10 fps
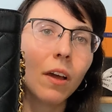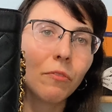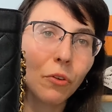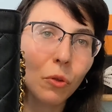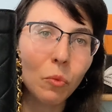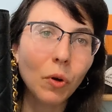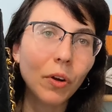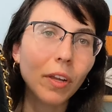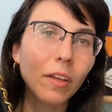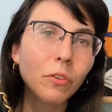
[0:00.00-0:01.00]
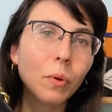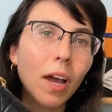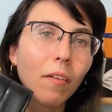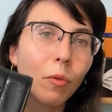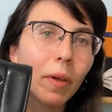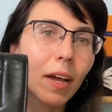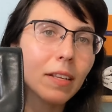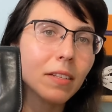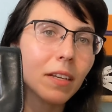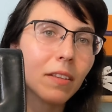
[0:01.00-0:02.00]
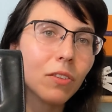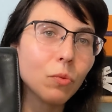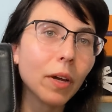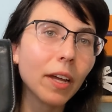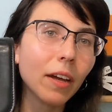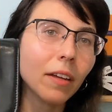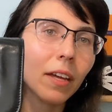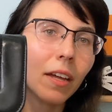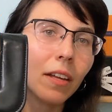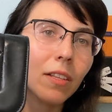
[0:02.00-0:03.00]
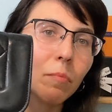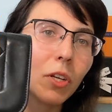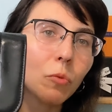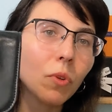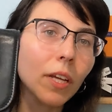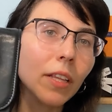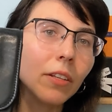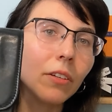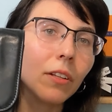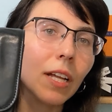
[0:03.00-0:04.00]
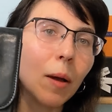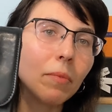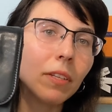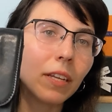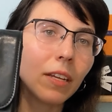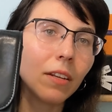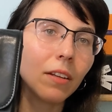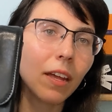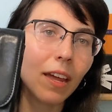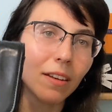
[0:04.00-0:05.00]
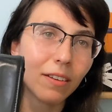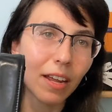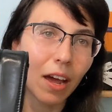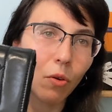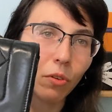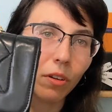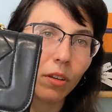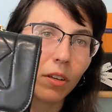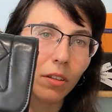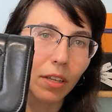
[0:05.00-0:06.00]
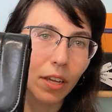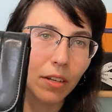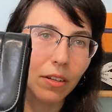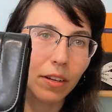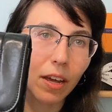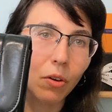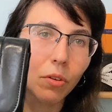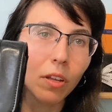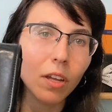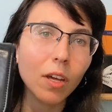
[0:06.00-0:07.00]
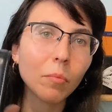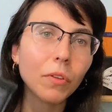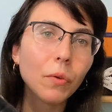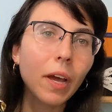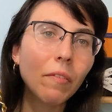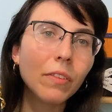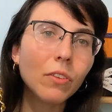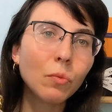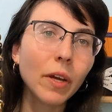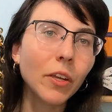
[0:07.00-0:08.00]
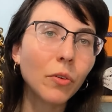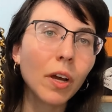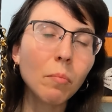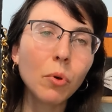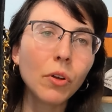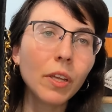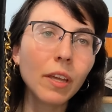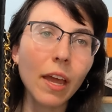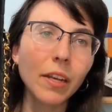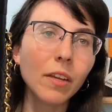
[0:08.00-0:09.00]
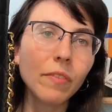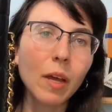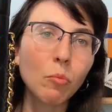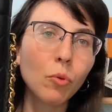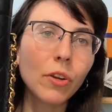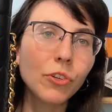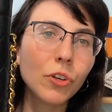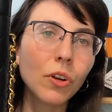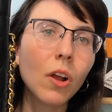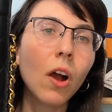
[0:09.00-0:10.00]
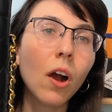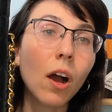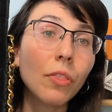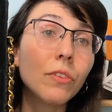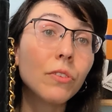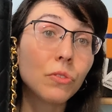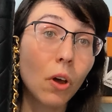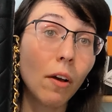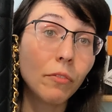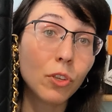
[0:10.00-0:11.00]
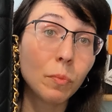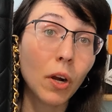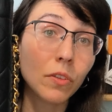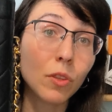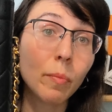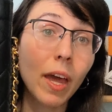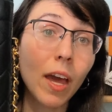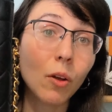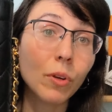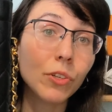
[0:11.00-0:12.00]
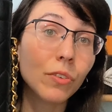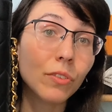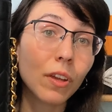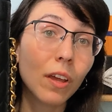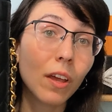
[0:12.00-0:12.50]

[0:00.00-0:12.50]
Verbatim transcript: Furthermore, if you have the bag sitting this way, again, it's much more likely to collapse in and down, like in and down, but if you have it this way, you're not putting any of that pressure on the softest parts of the bag, which is